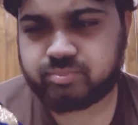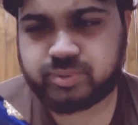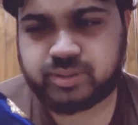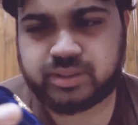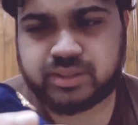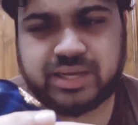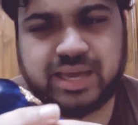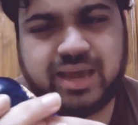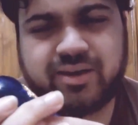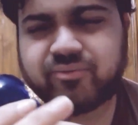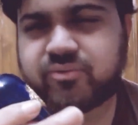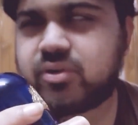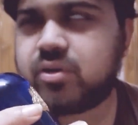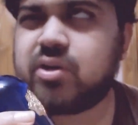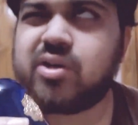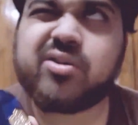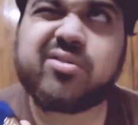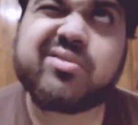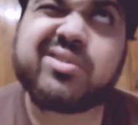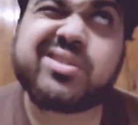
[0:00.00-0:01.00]
But
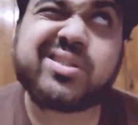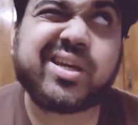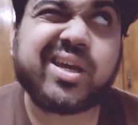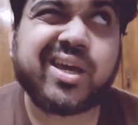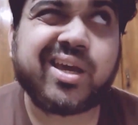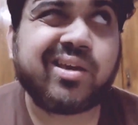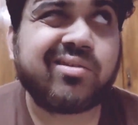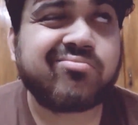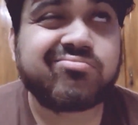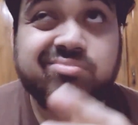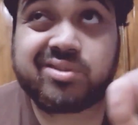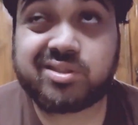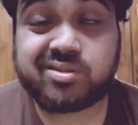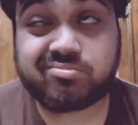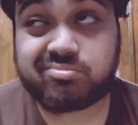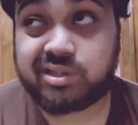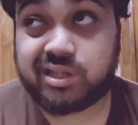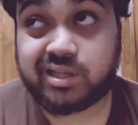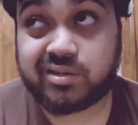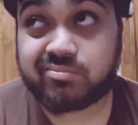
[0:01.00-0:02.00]
after, you could say,
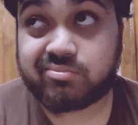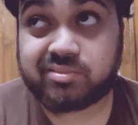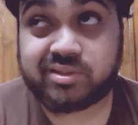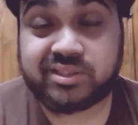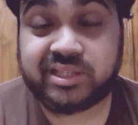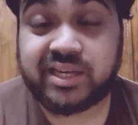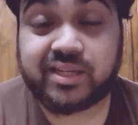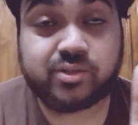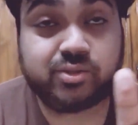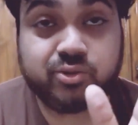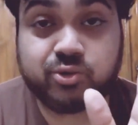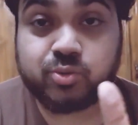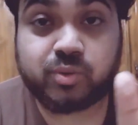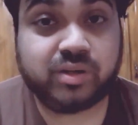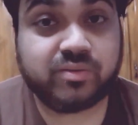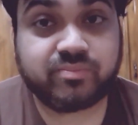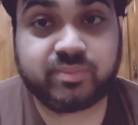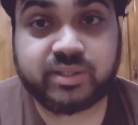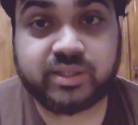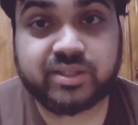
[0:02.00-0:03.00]
like 10 to
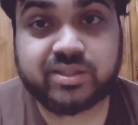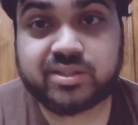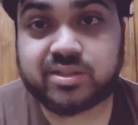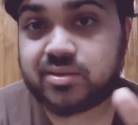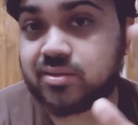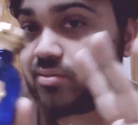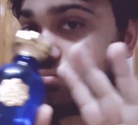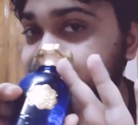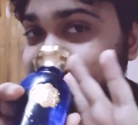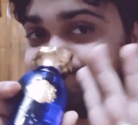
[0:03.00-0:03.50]
12 minutes,